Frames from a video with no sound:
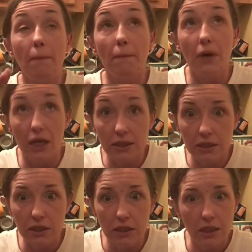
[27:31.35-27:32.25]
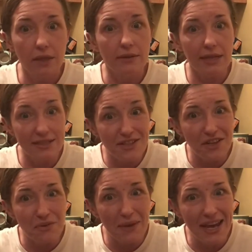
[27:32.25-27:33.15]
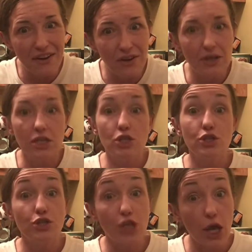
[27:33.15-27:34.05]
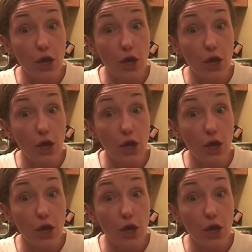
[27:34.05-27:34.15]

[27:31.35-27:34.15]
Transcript: But that's another matter. So